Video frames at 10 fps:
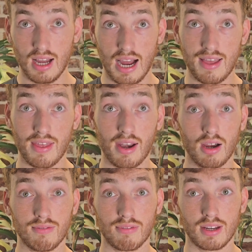and then
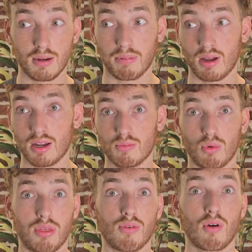hopefully your plant will
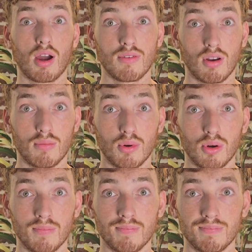thrive a lot more.